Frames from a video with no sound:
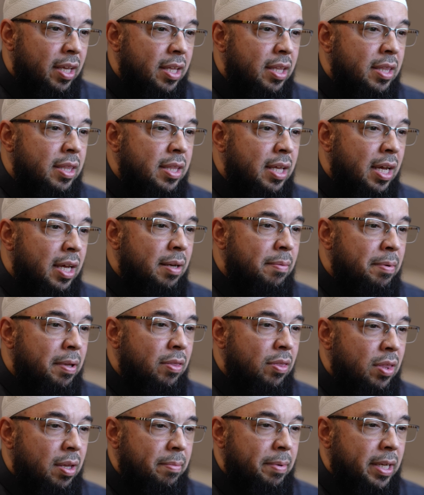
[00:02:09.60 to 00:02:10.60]

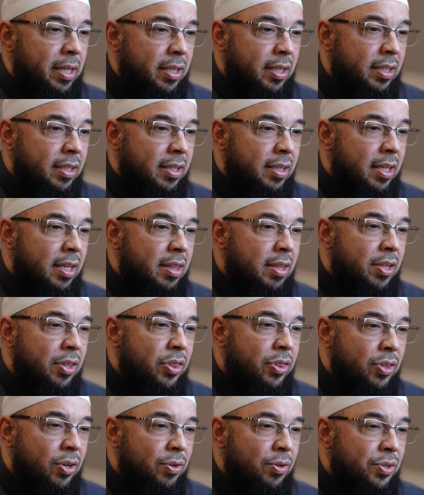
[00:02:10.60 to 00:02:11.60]
Dhahaba adh-dhama'u, that the
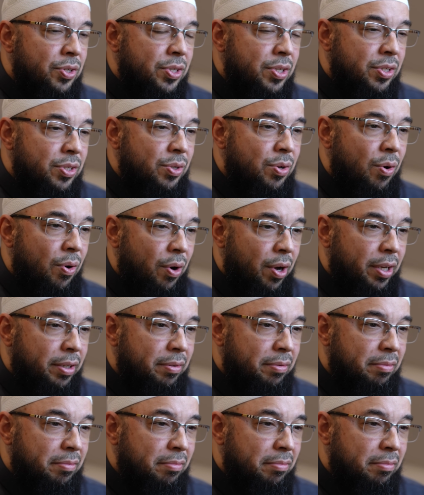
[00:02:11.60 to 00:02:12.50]
thirst is gone.